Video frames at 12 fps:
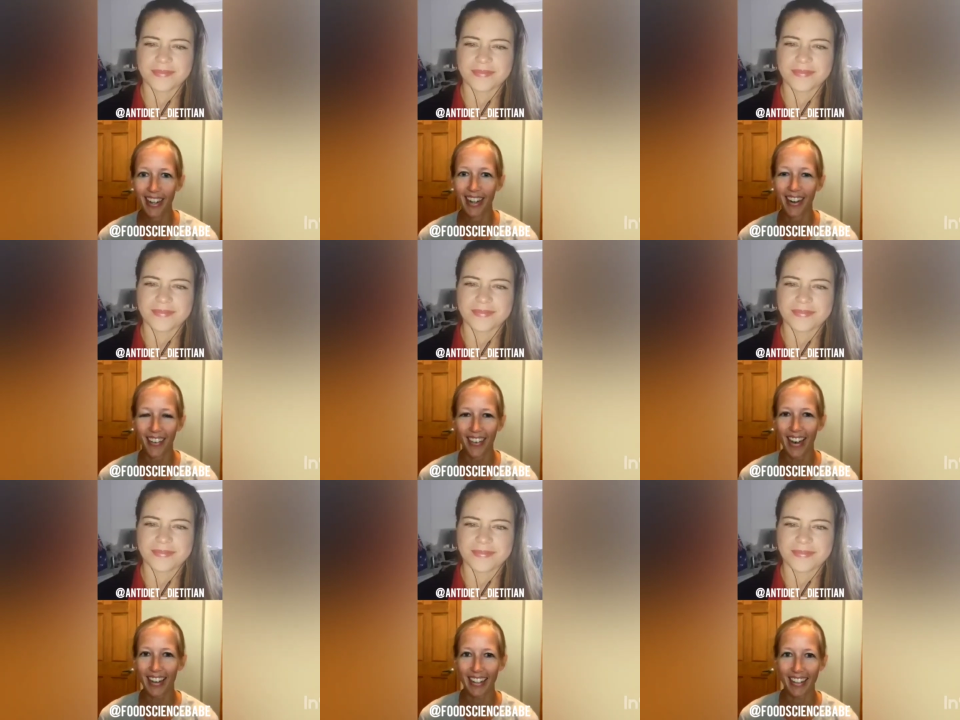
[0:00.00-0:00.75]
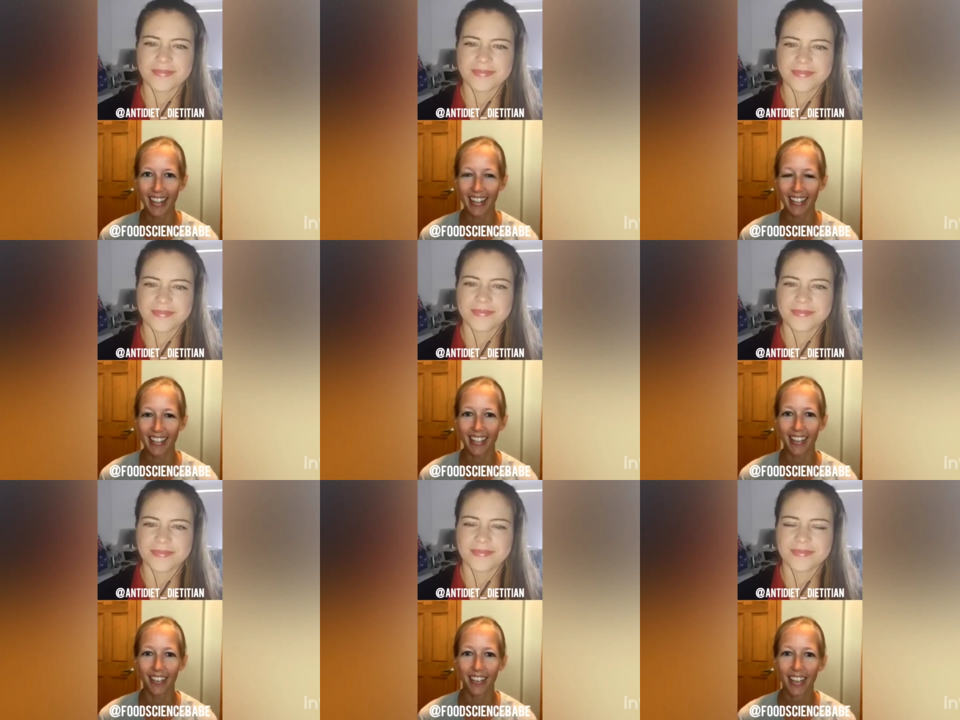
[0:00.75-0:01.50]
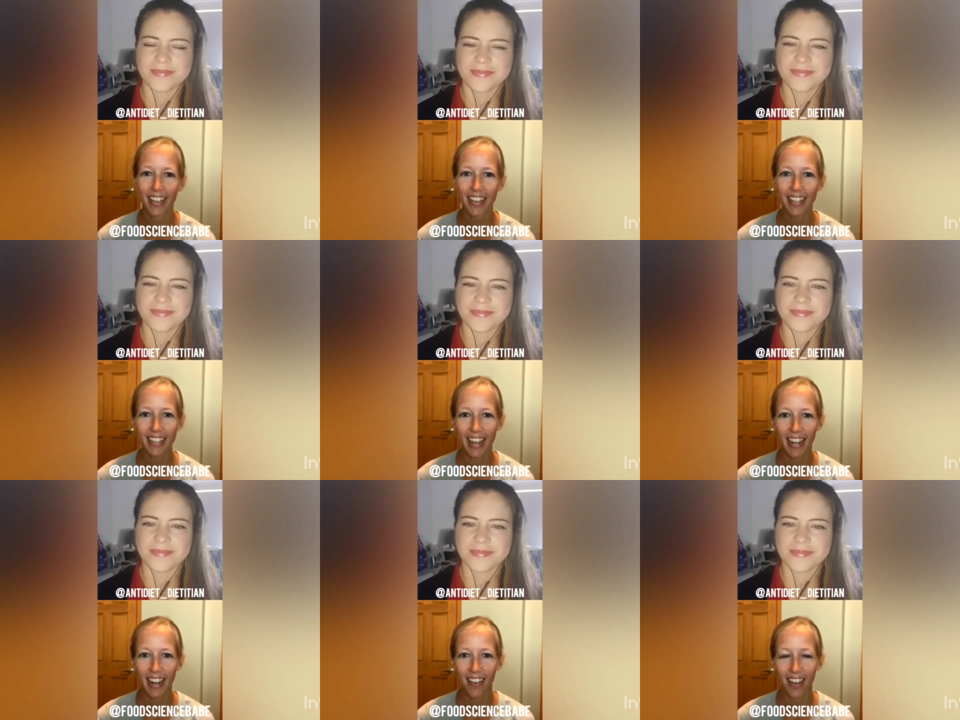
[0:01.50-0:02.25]
Speaker 1: or anything so that's kind of how i
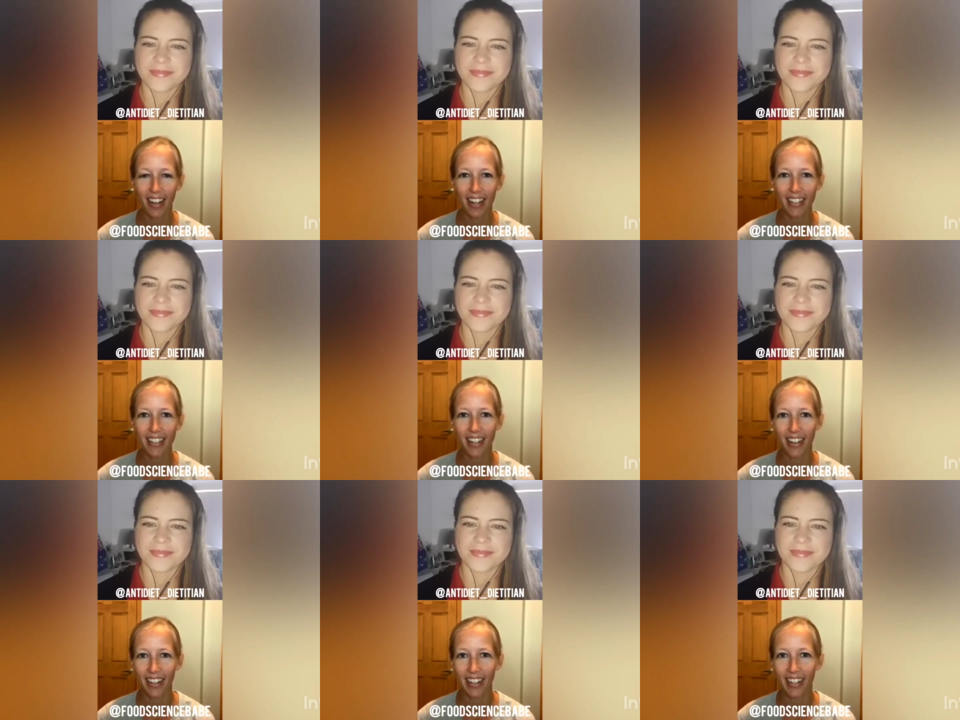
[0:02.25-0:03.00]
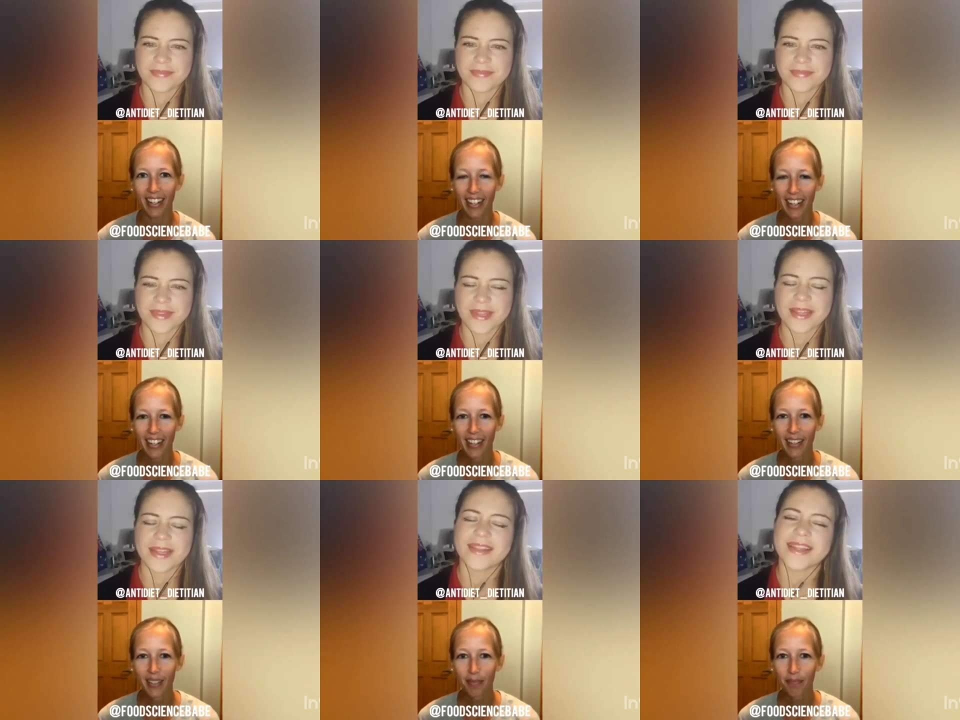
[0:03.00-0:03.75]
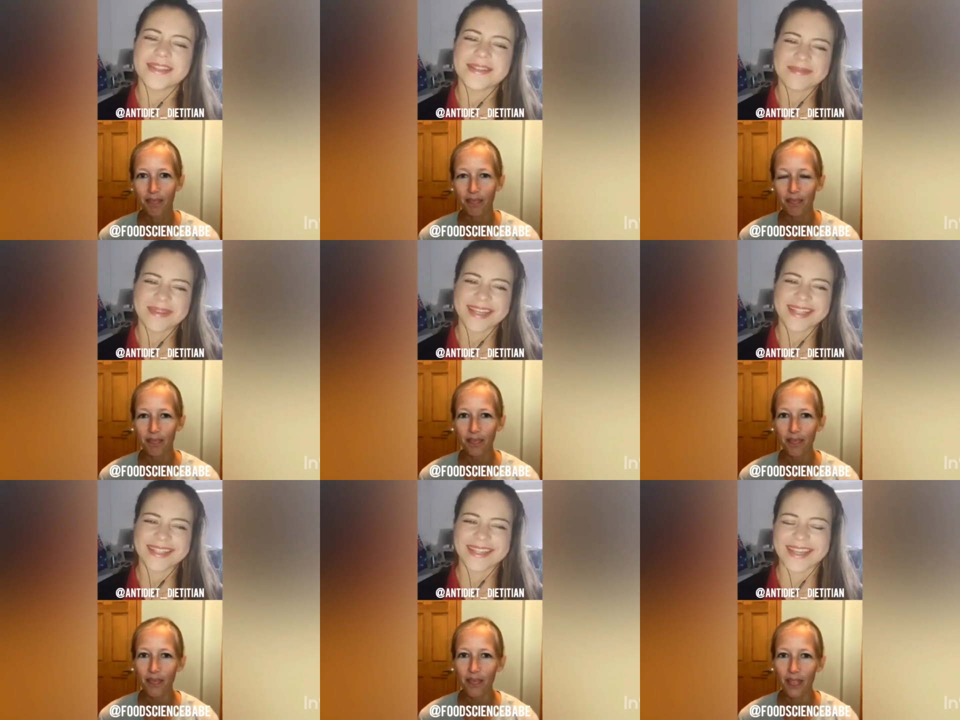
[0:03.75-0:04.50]
got started
Speaker 2: that's amazing
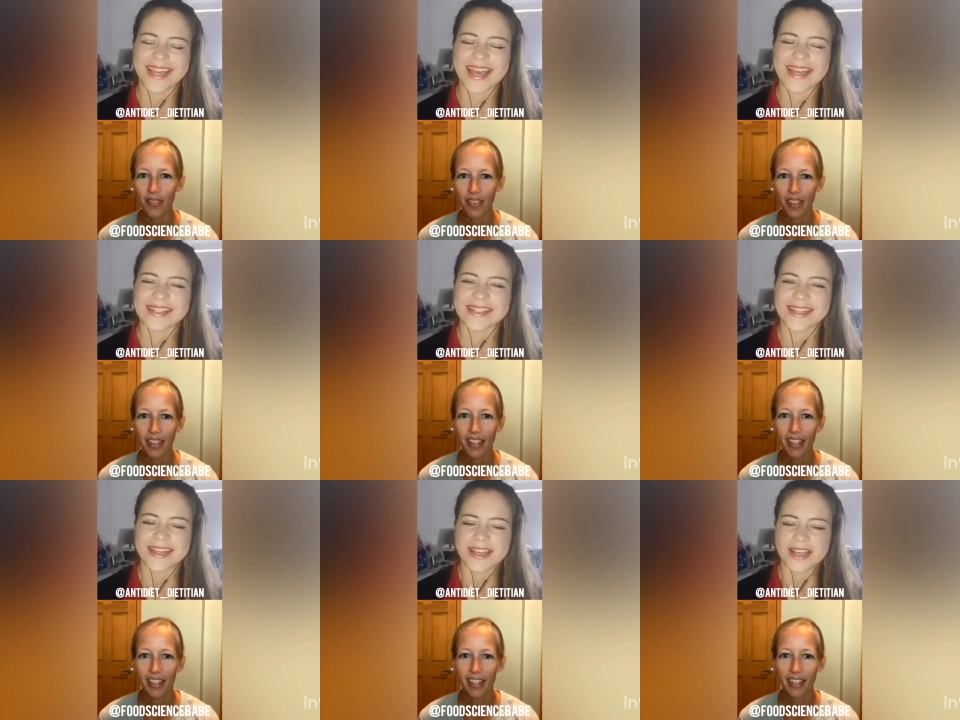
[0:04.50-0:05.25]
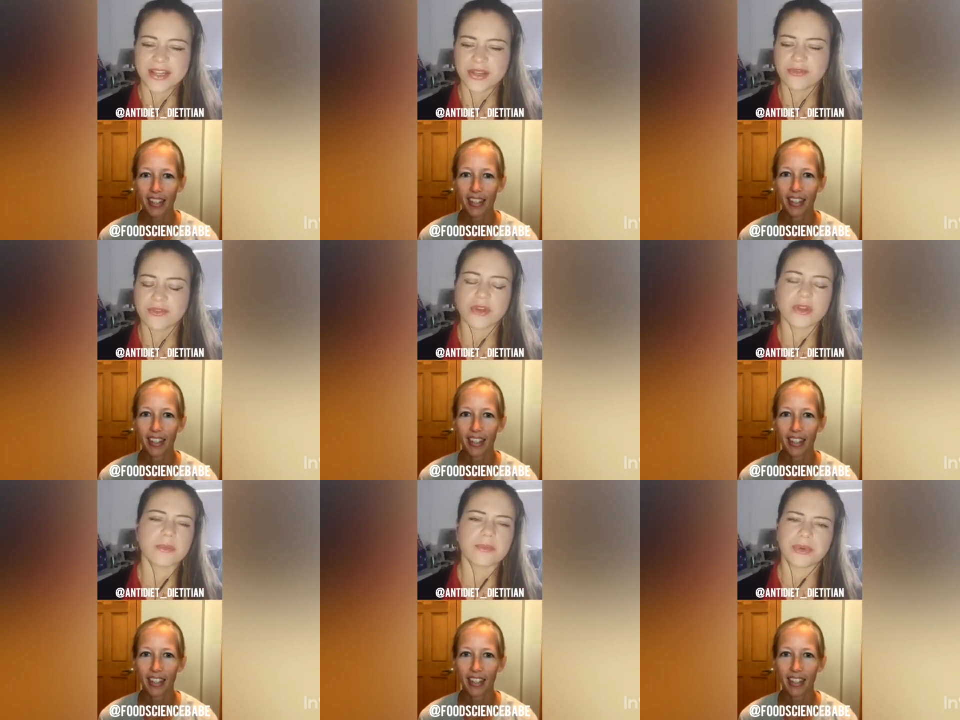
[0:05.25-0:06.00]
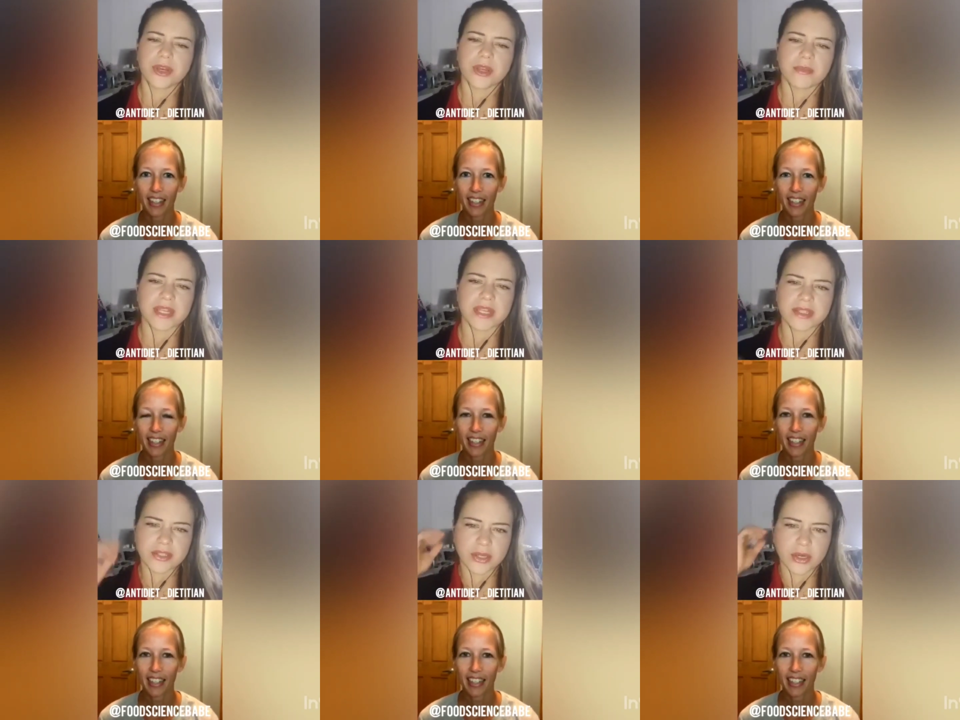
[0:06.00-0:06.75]
and you've done a pretty amazing job
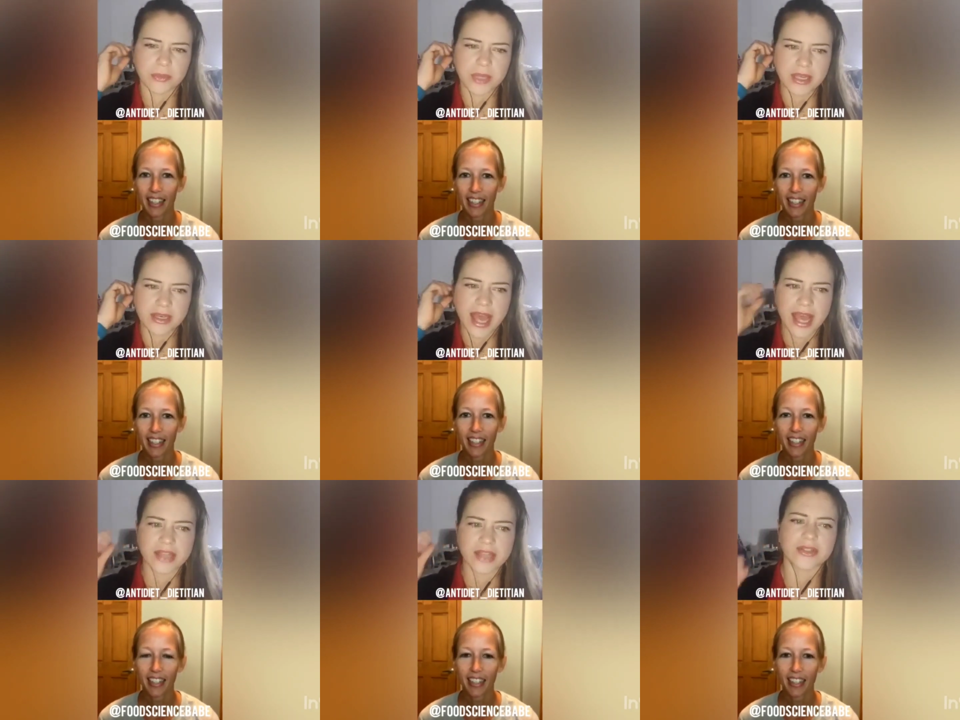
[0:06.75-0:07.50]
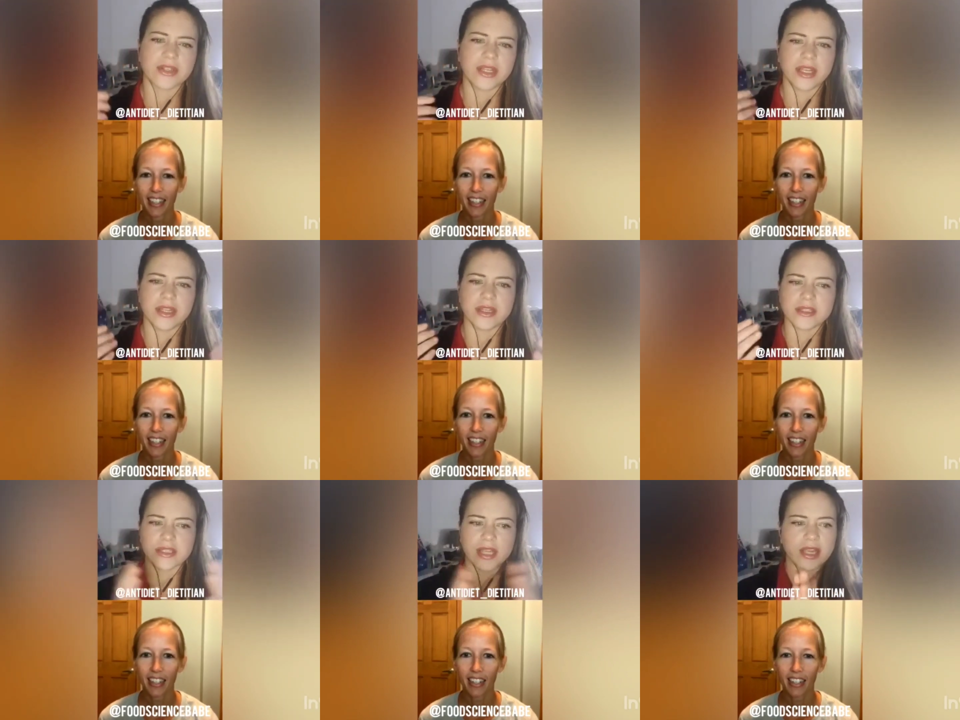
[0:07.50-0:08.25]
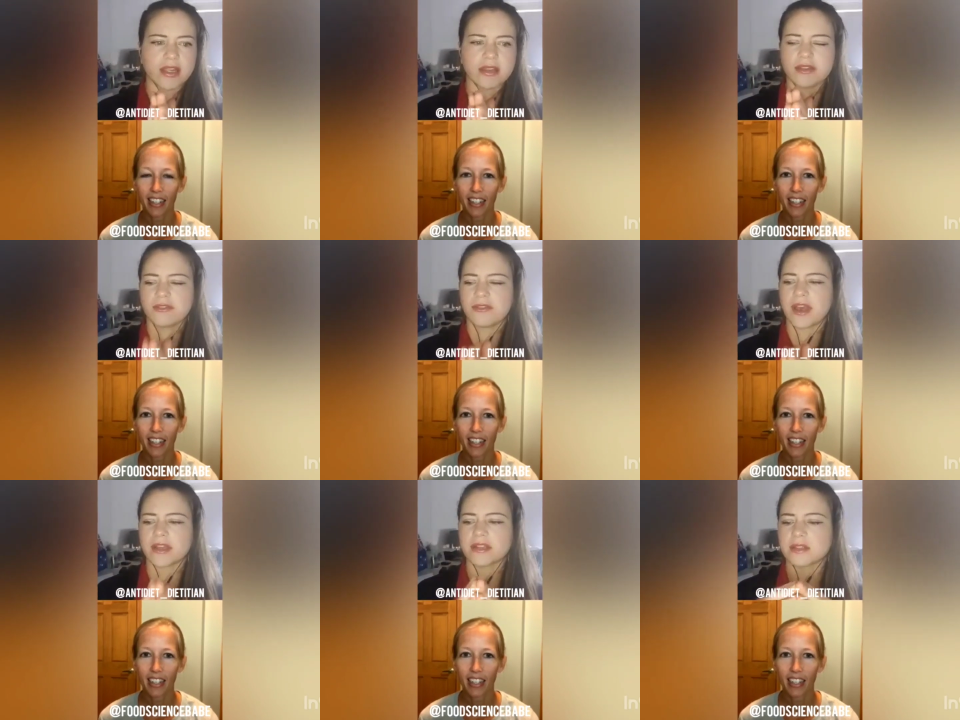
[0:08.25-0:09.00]
in actually taking the facts
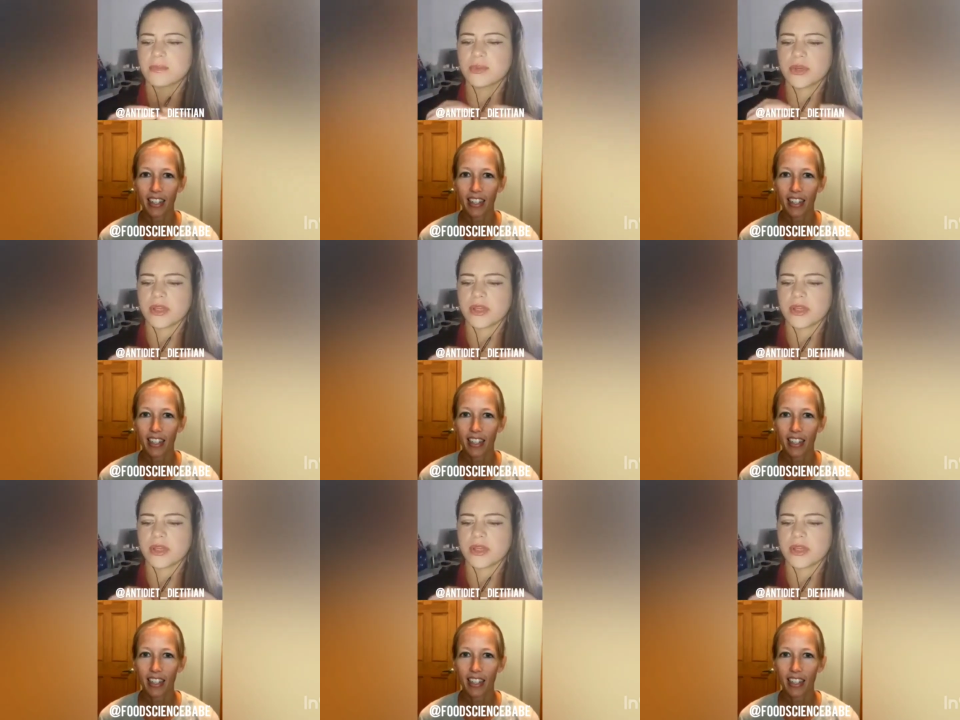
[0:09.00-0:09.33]
put in a